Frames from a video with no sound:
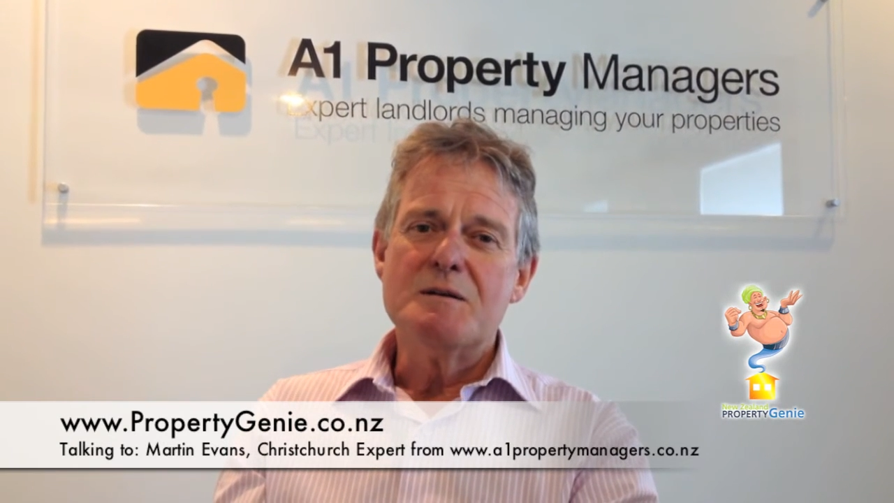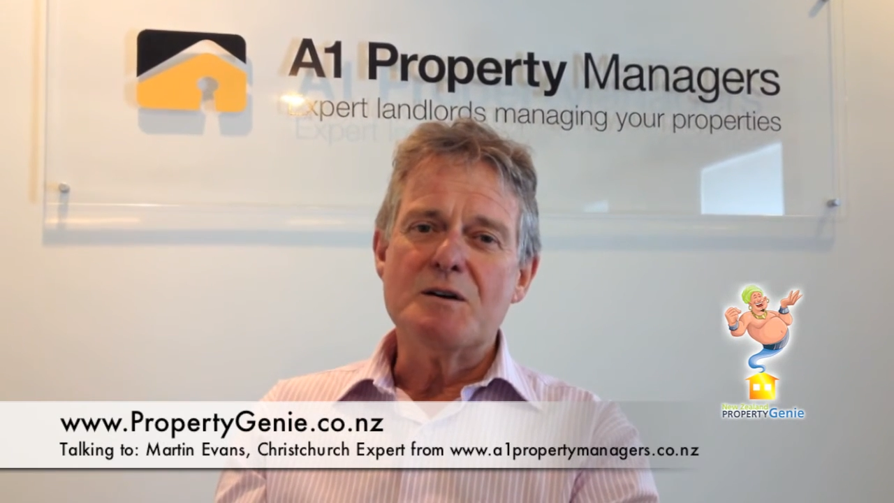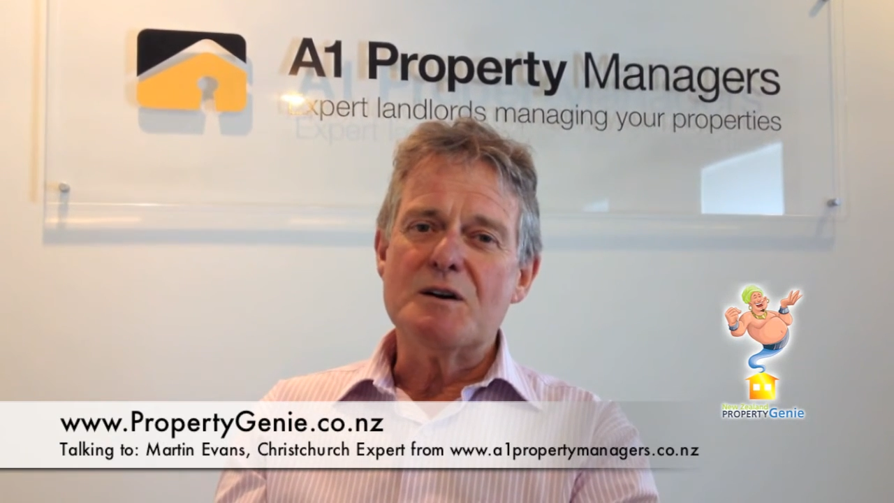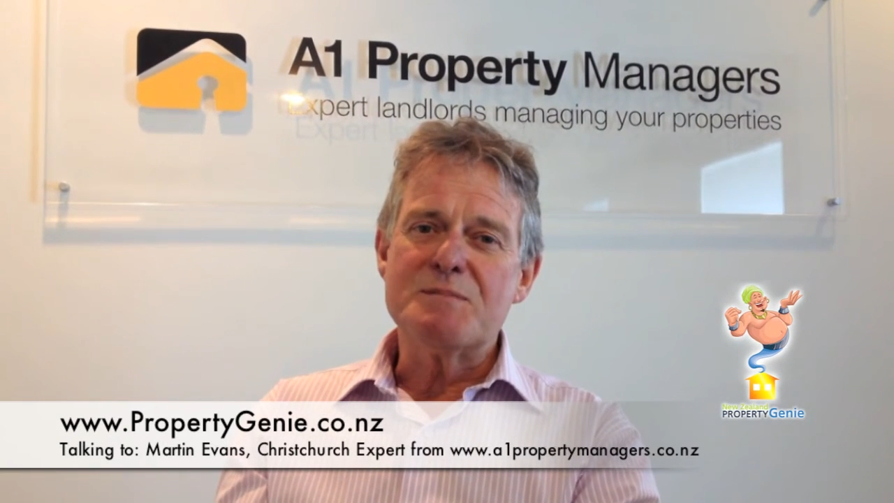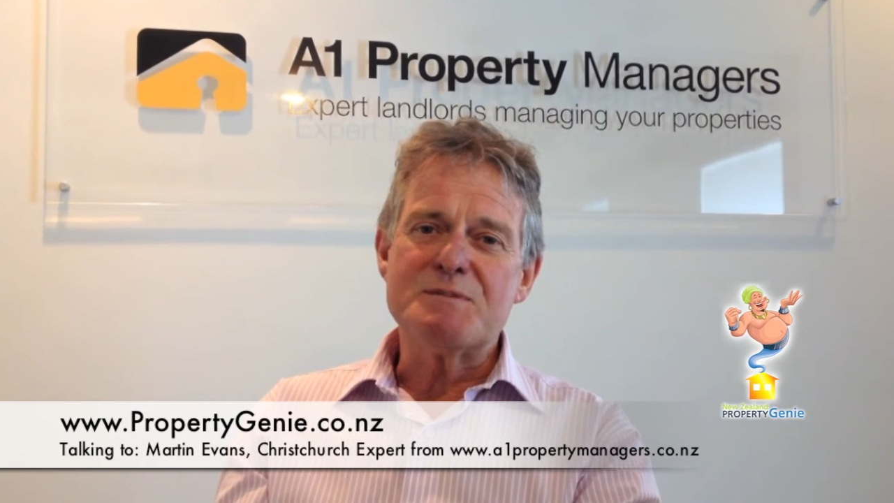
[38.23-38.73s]

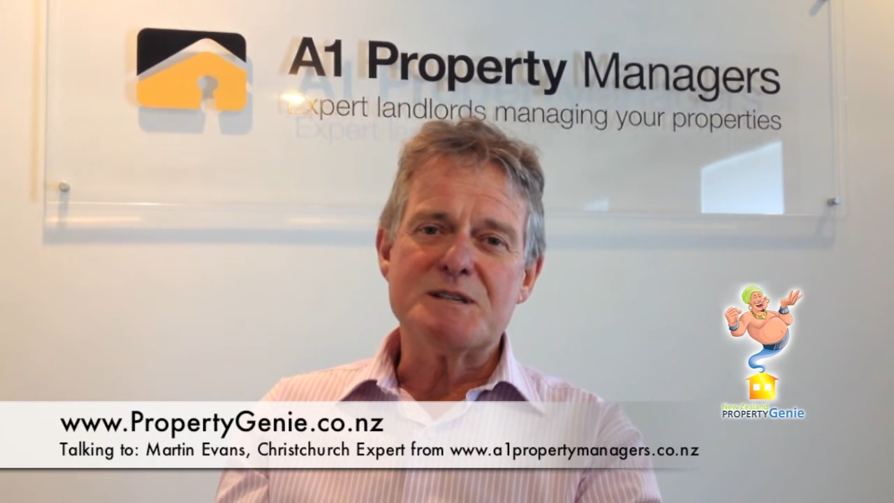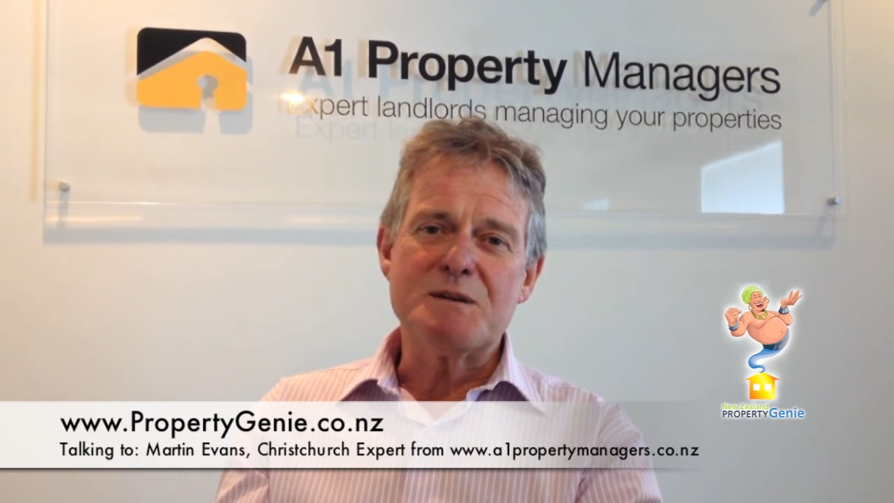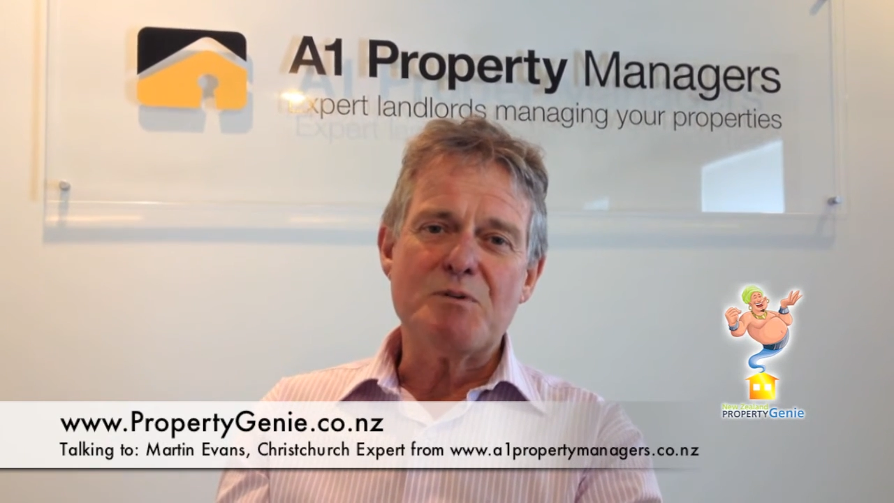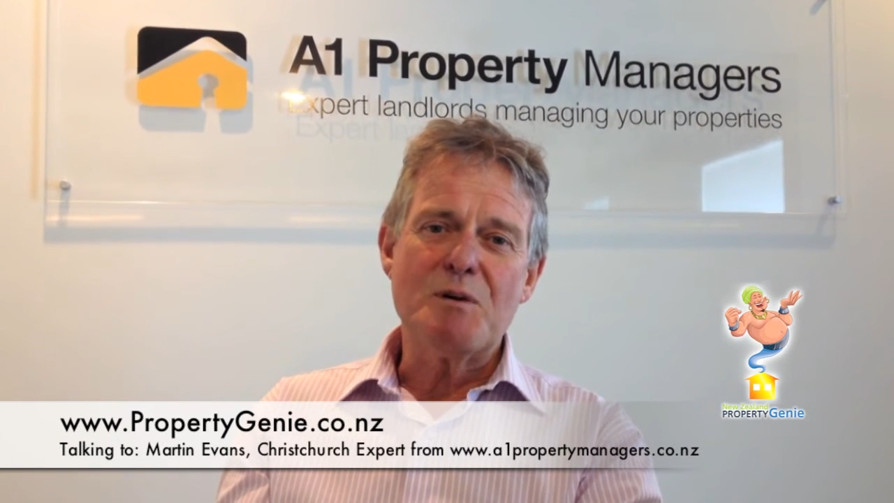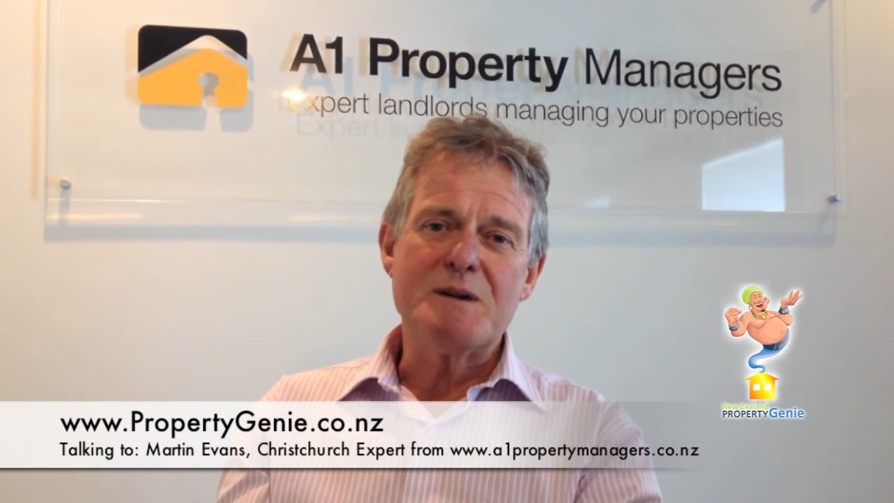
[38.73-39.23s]
90%
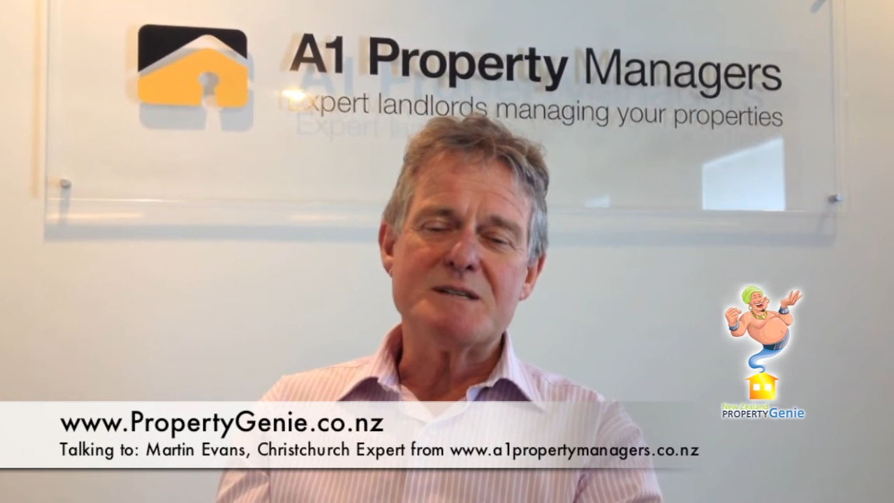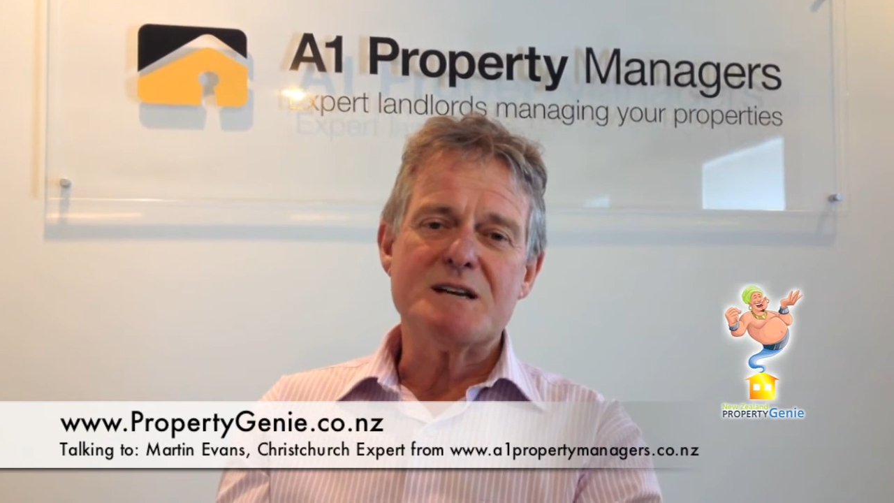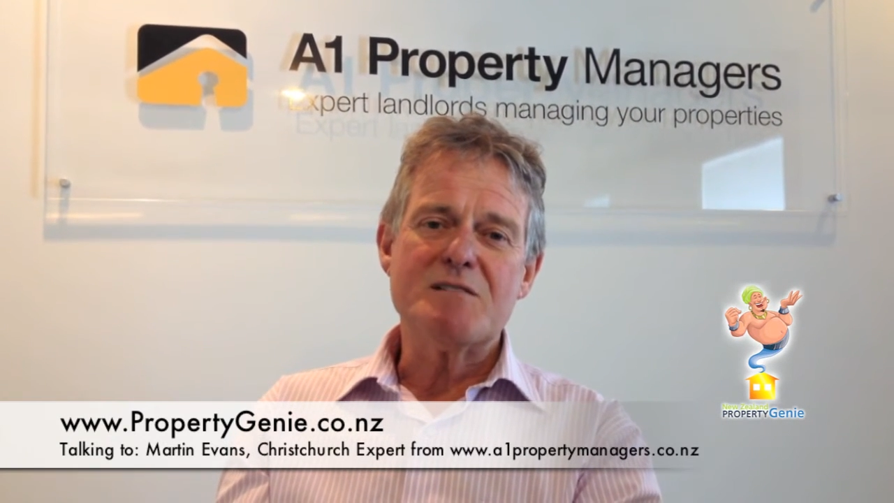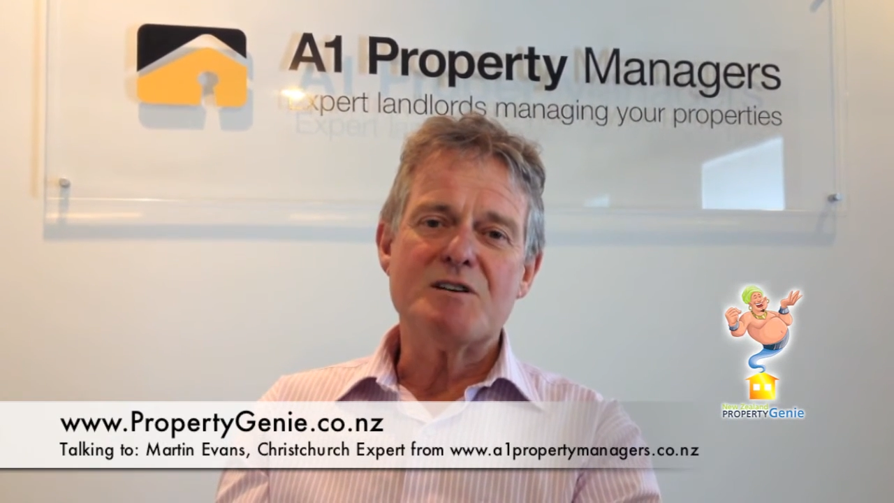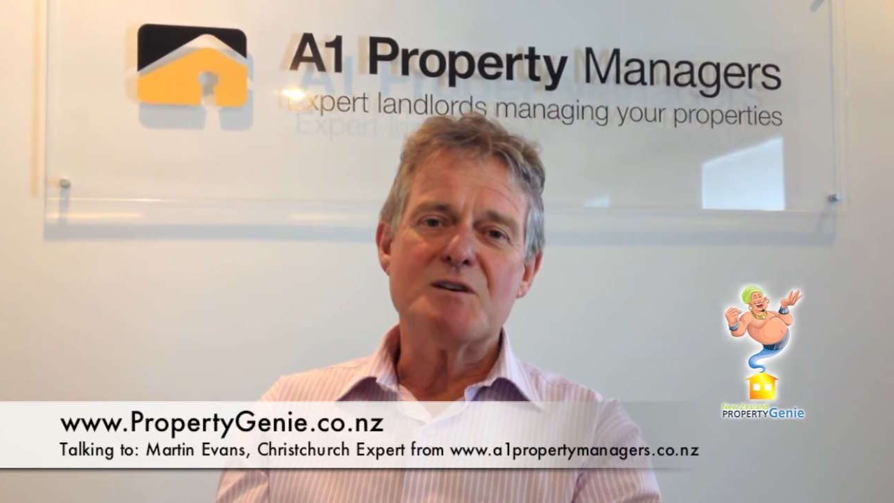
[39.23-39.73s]
of properties in
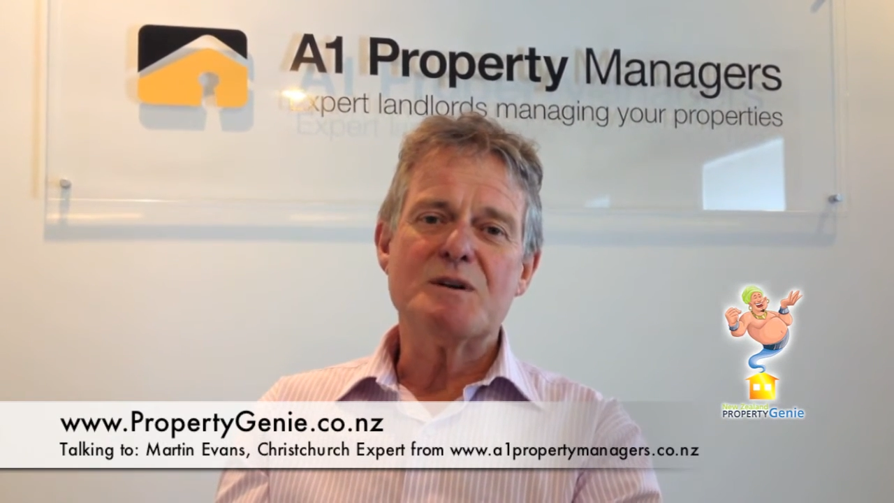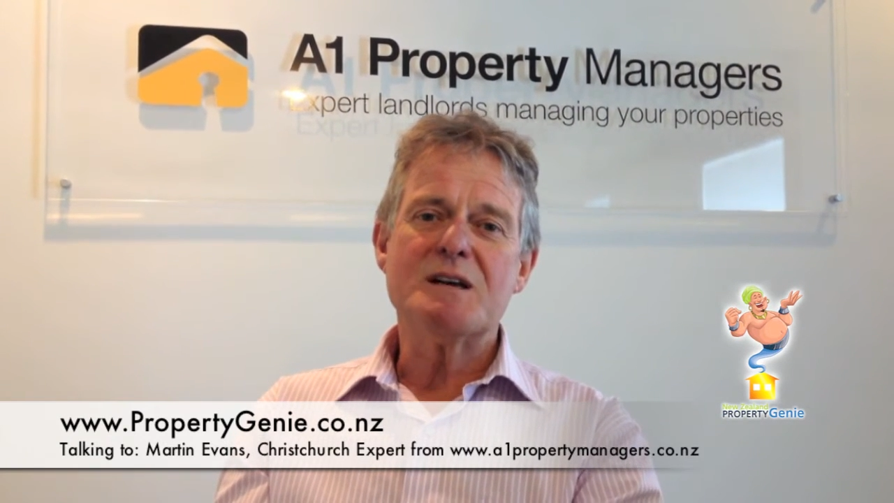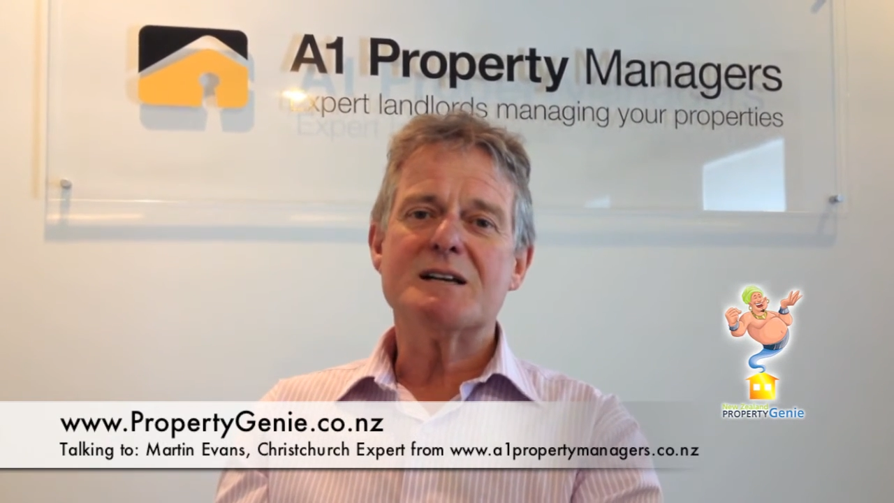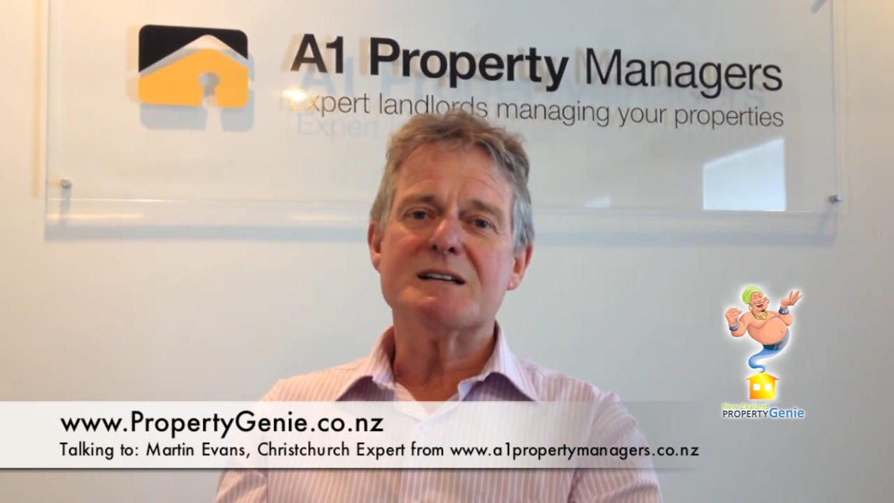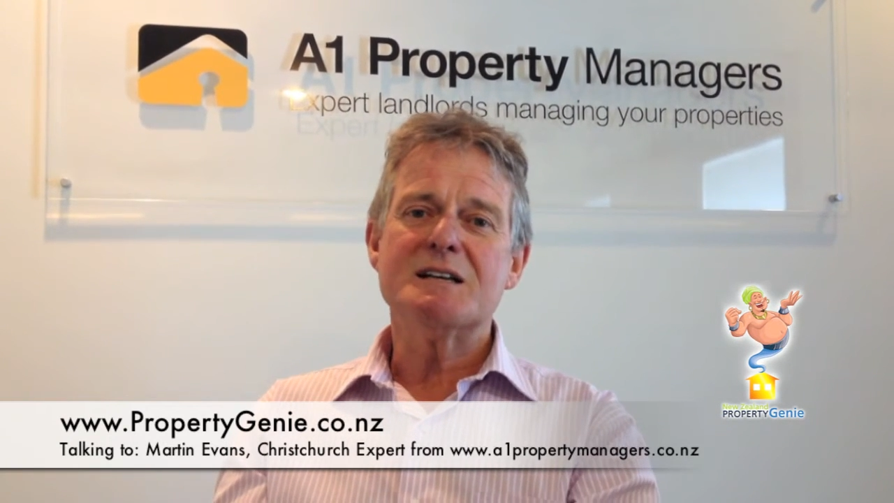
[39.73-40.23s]

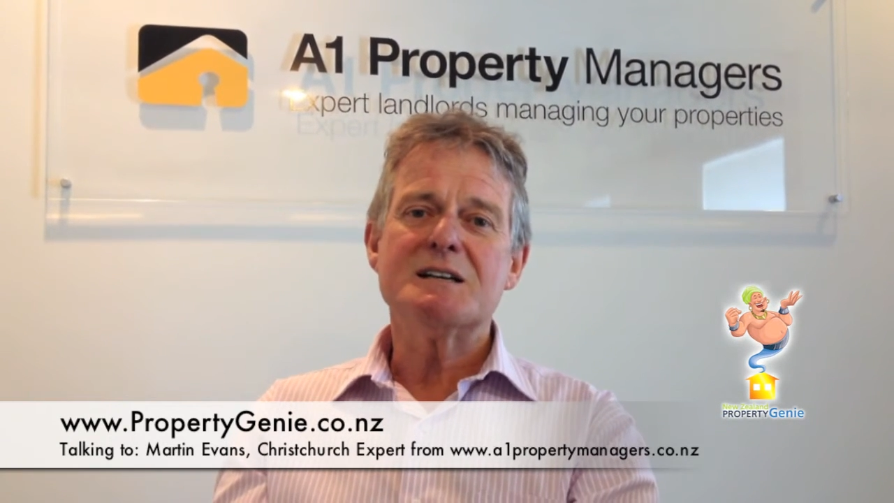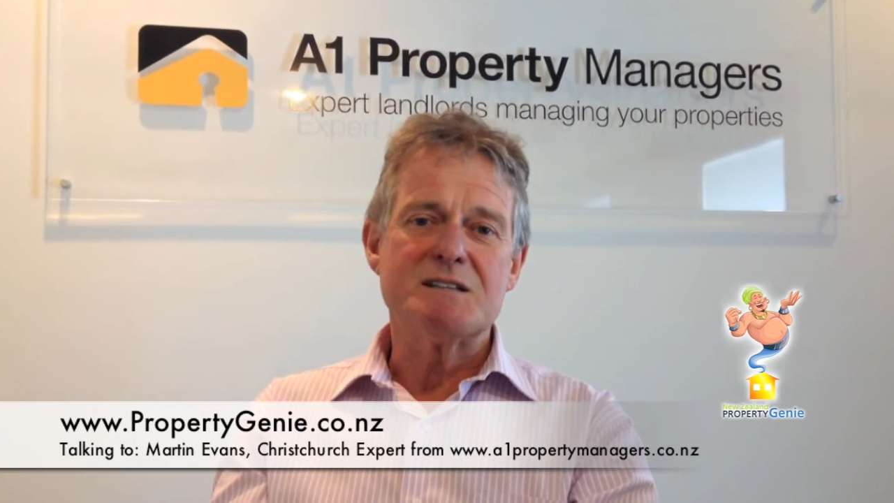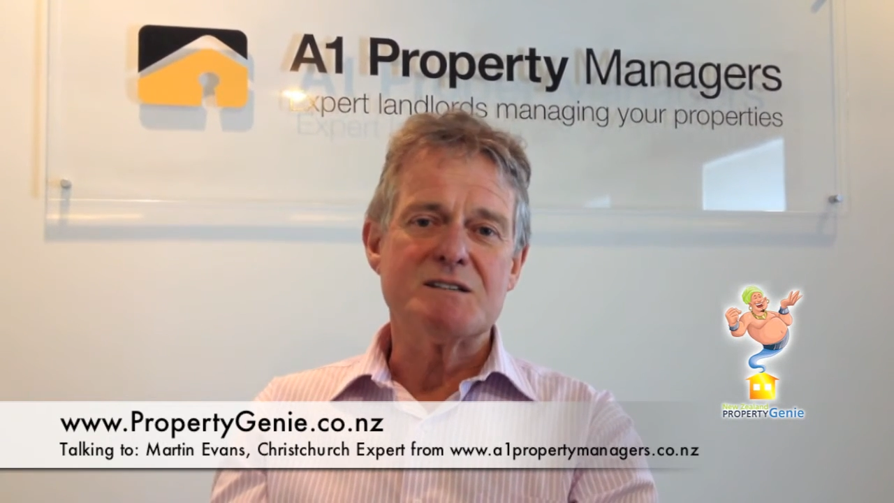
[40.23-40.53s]
Aranui are tenanted,